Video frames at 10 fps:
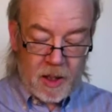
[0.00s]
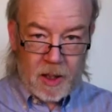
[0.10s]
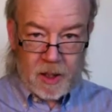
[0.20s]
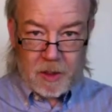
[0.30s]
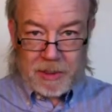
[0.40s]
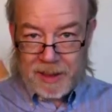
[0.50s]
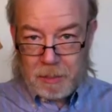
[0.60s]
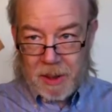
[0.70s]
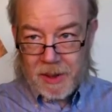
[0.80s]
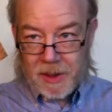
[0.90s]
The middle
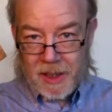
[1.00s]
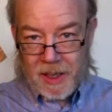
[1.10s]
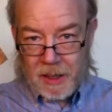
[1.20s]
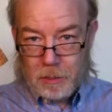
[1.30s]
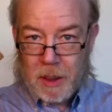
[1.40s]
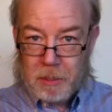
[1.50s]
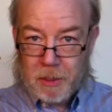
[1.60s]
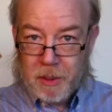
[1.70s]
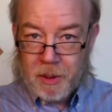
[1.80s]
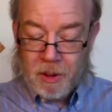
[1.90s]
piece,
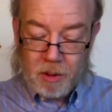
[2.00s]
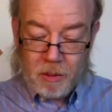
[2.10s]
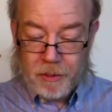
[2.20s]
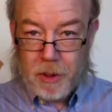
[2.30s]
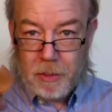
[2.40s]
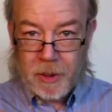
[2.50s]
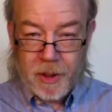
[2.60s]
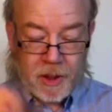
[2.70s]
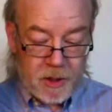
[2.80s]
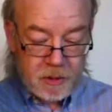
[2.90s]
paper or rubber,
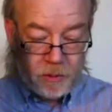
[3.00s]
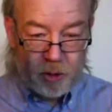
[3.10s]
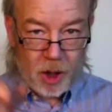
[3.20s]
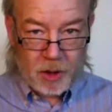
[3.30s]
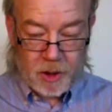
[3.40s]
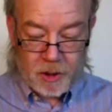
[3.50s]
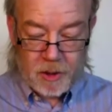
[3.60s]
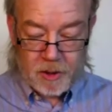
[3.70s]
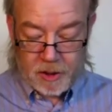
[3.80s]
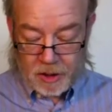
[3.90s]
junk.
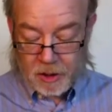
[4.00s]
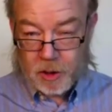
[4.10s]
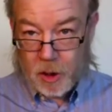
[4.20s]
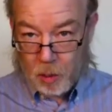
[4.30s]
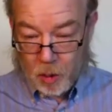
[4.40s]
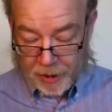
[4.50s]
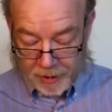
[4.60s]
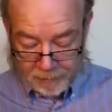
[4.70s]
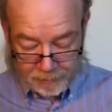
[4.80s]
Don't want it.